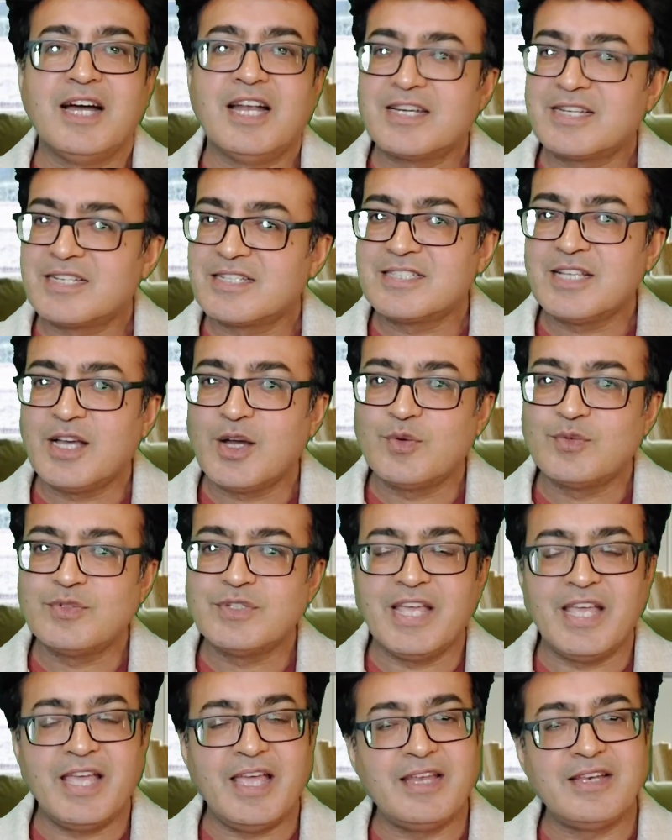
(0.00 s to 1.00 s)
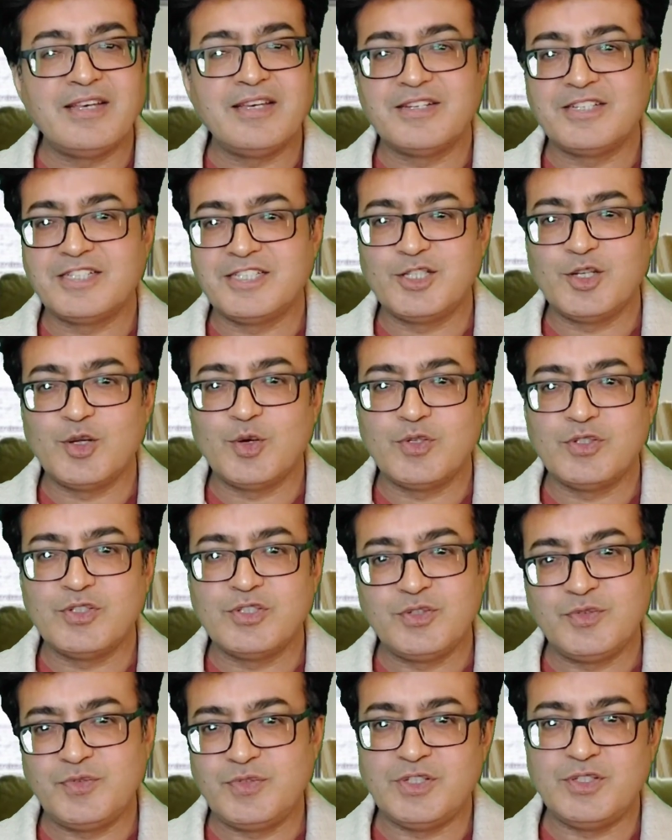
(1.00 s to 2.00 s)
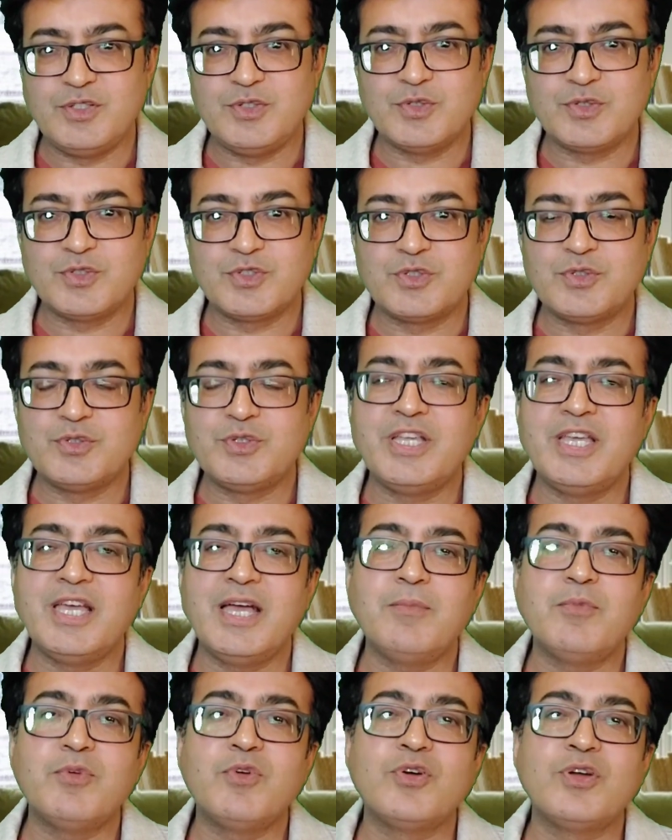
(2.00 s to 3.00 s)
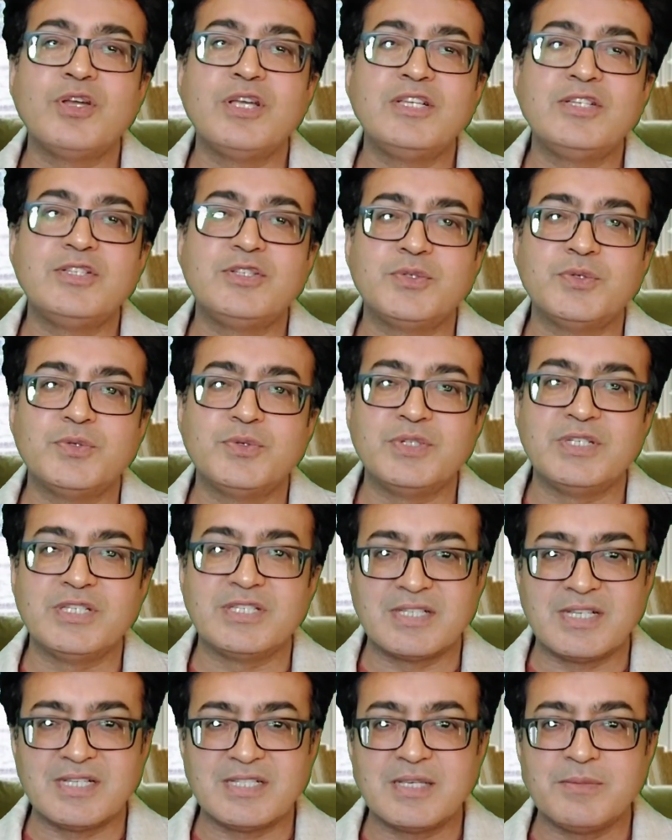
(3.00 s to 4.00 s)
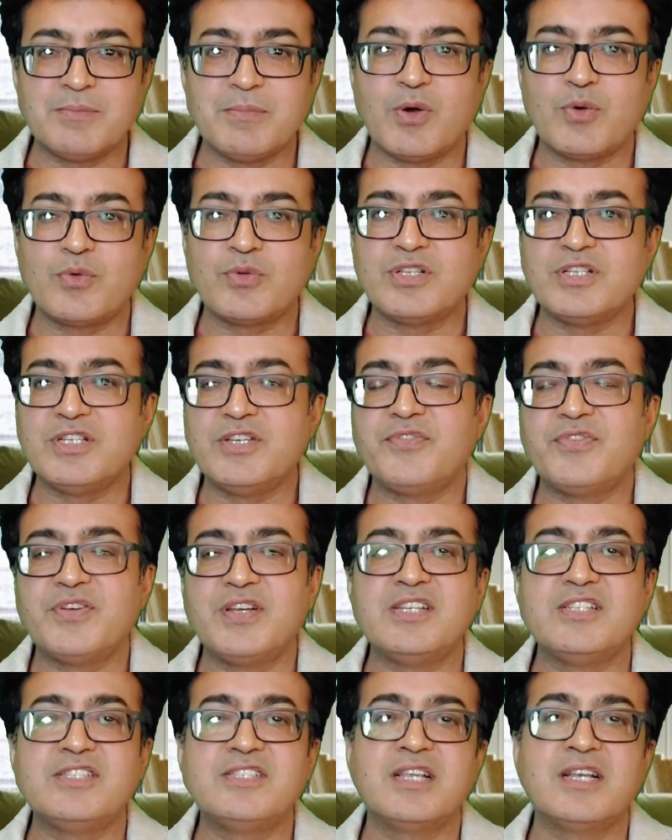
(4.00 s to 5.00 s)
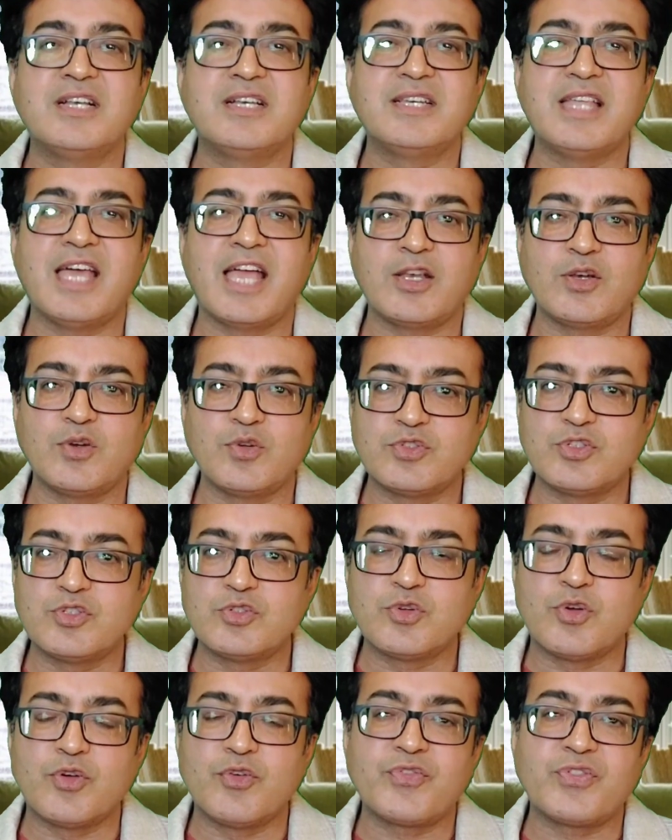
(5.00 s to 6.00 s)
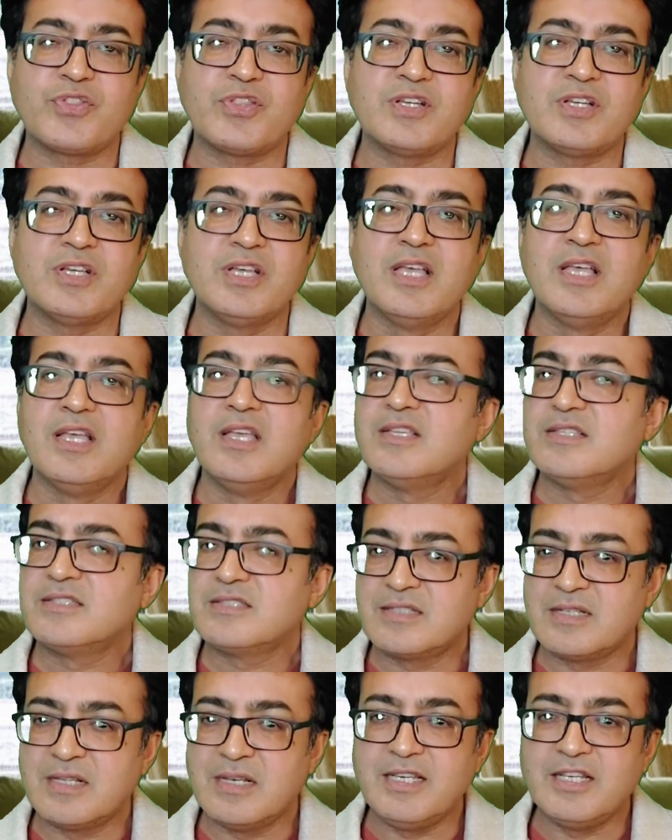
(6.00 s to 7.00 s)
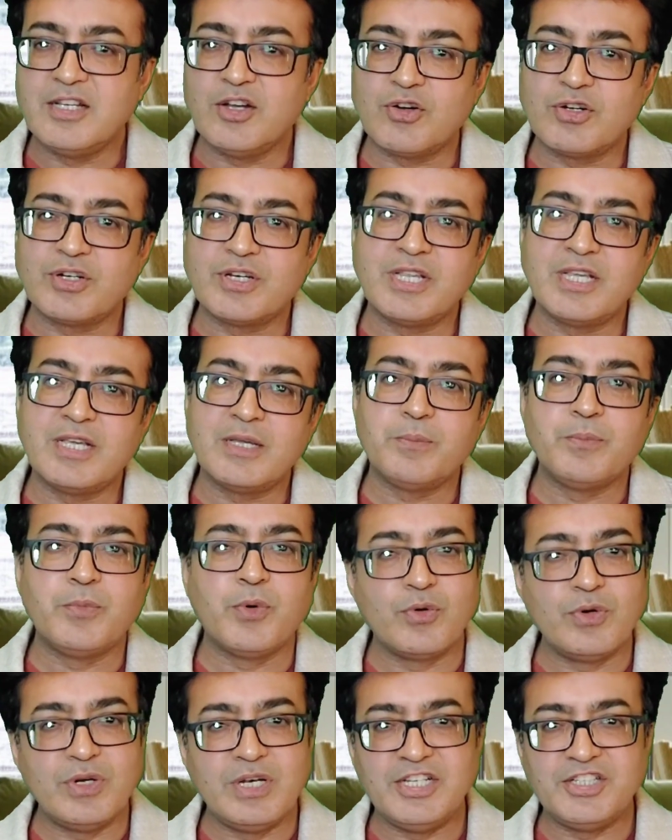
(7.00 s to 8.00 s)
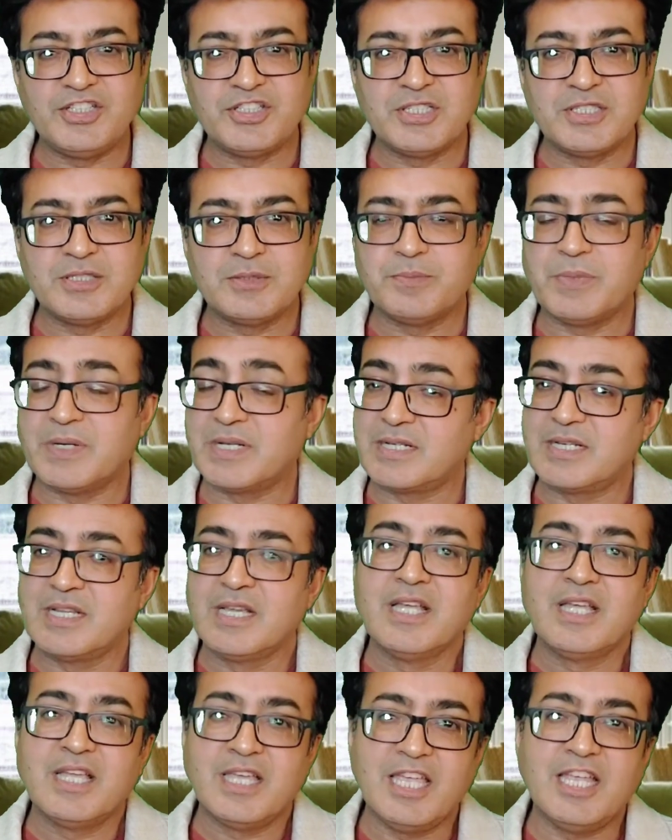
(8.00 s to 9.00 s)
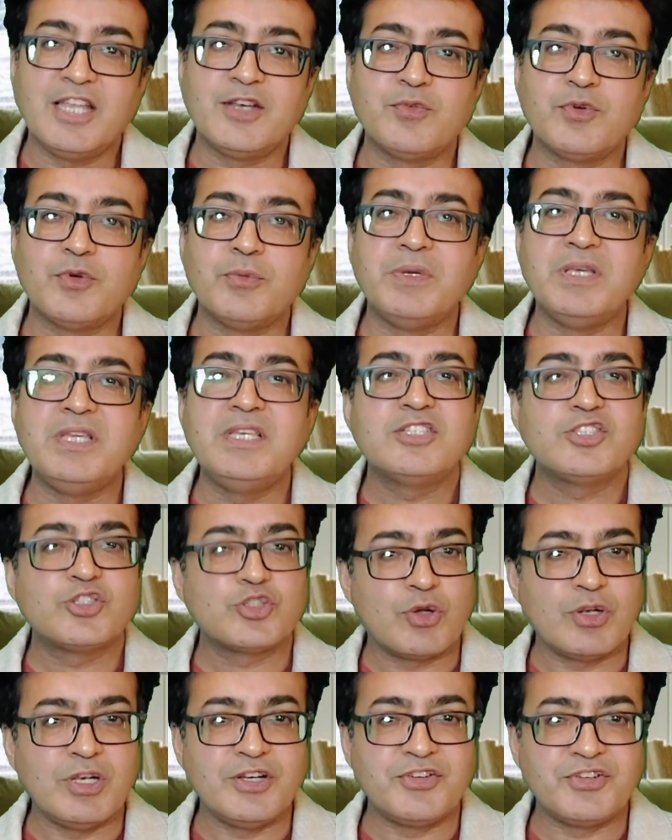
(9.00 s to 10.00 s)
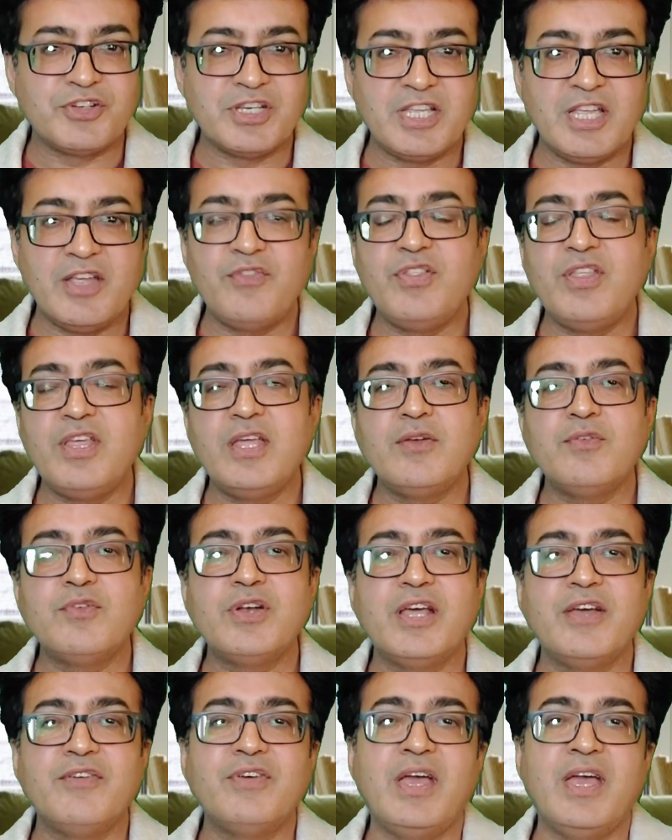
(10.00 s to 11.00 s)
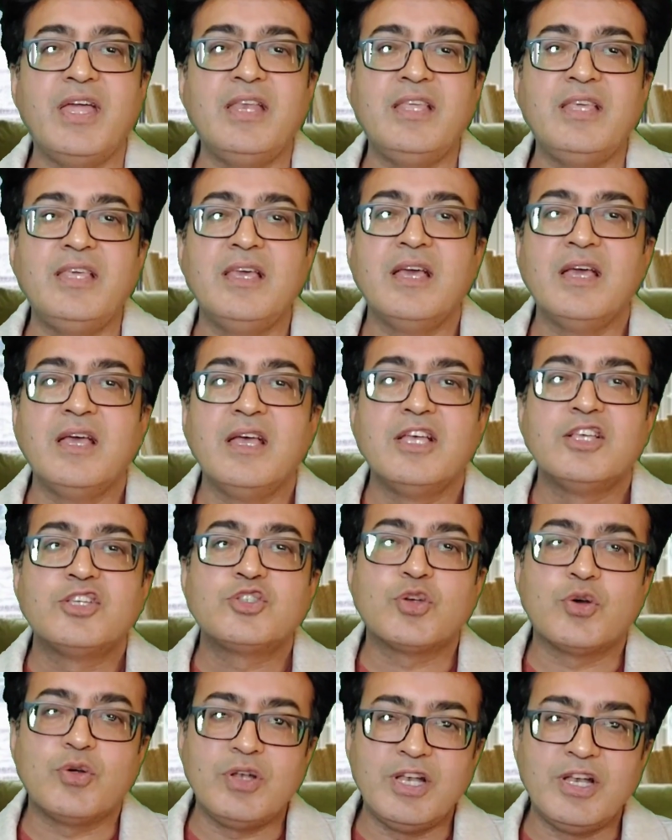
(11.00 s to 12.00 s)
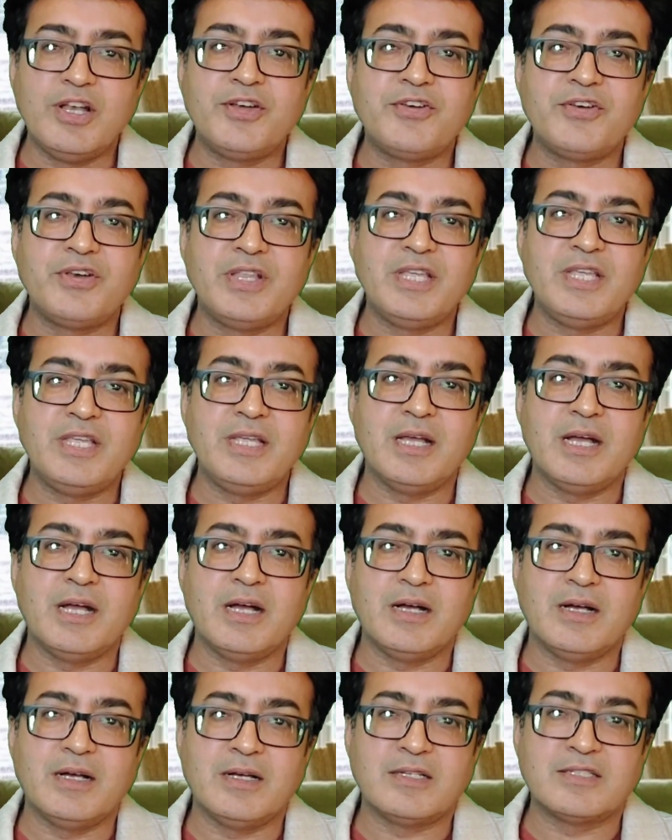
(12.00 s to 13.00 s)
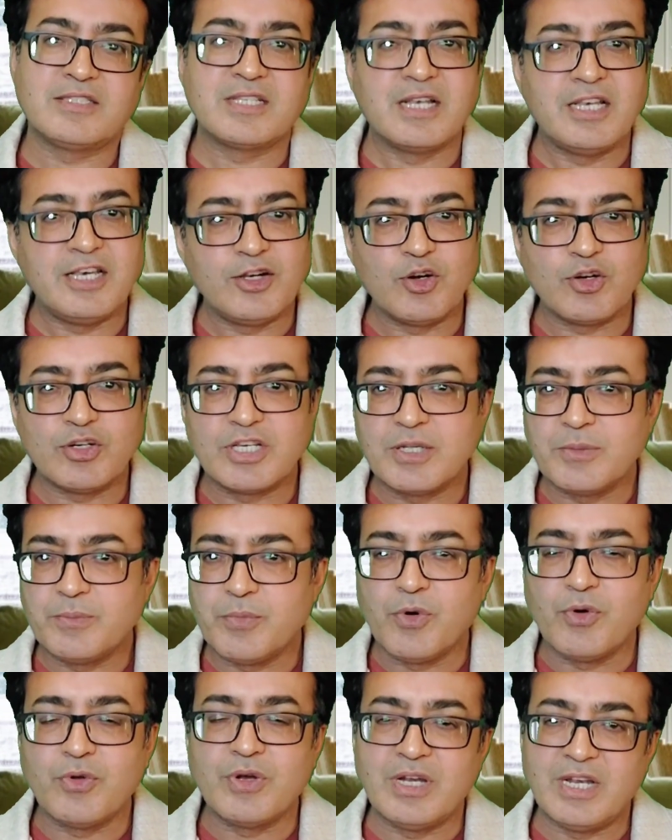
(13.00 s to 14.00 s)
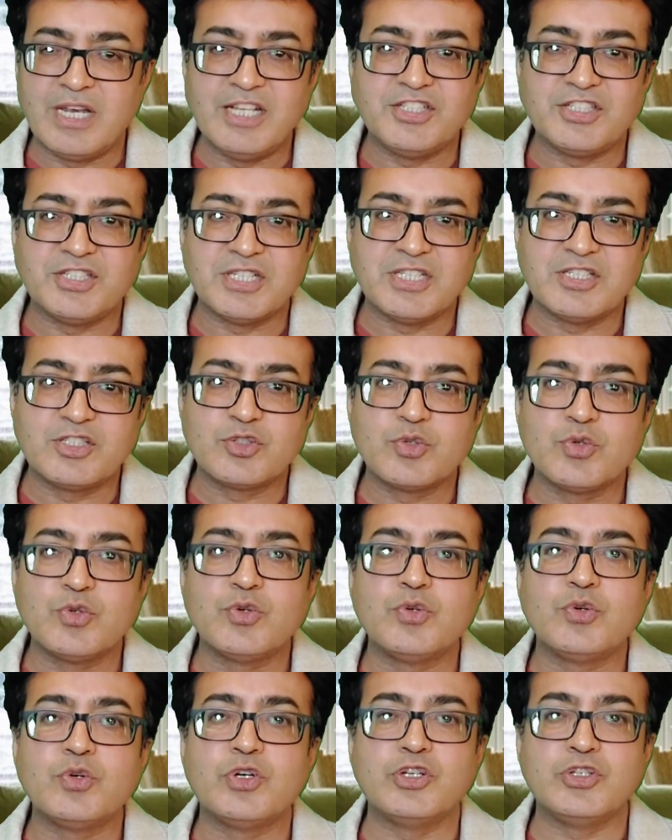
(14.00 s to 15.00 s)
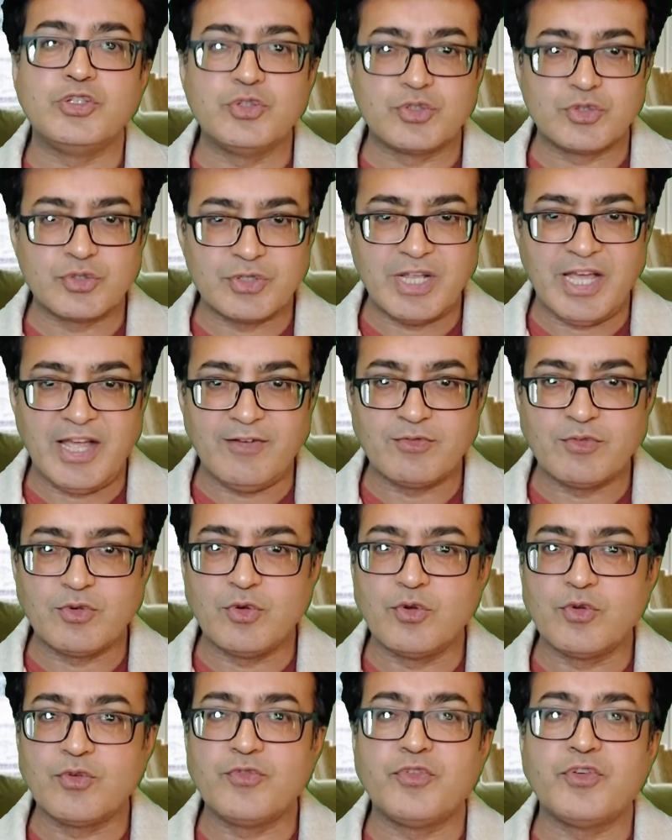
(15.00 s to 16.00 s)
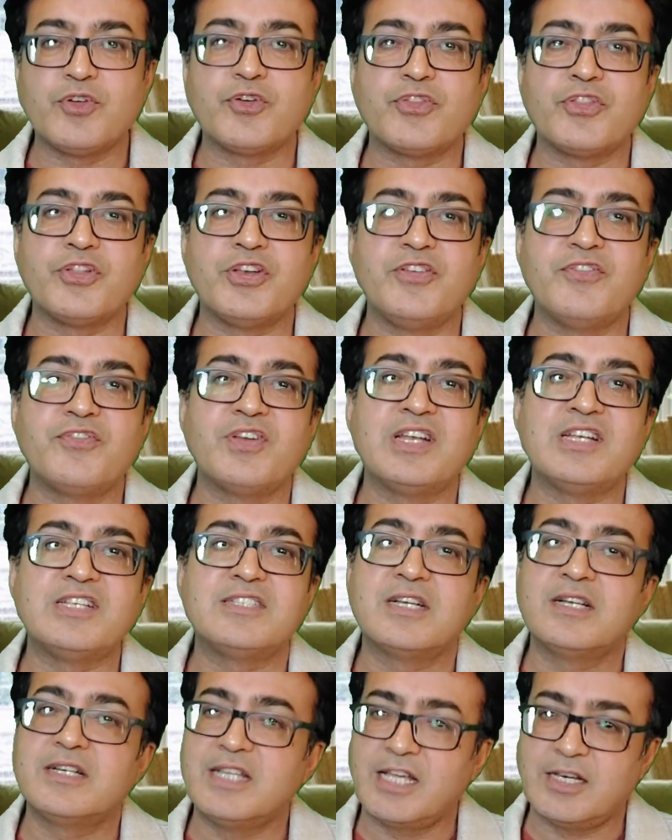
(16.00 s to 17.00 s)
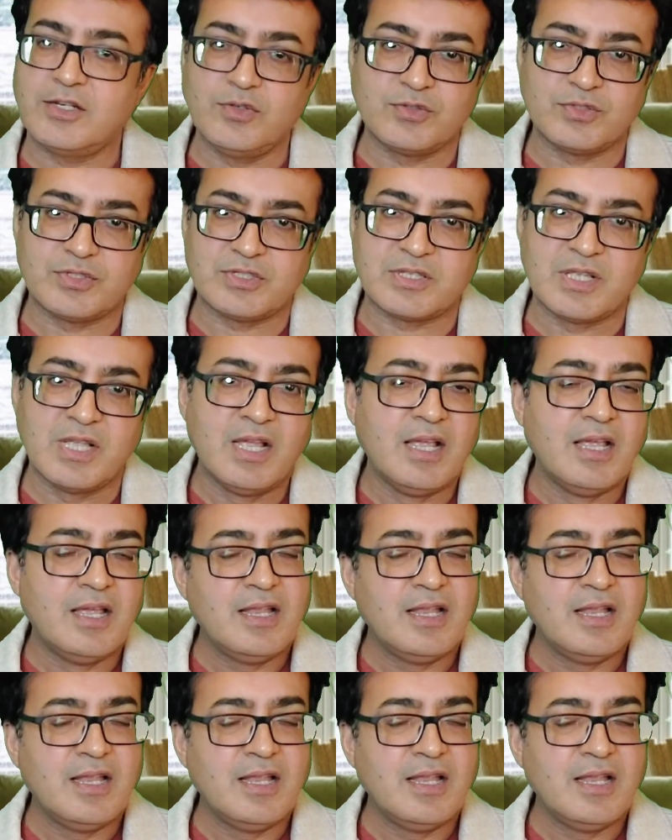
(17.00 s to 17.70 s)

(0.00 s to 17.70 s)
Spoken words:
ultrasound and radiology videos. Today I am going to discuss about the differential diagnosis of the sclerotic bone lesions, but it would be solitary. If there would have any solitary sclerotic bone lesion, so you should have to look for the differential diagnosis.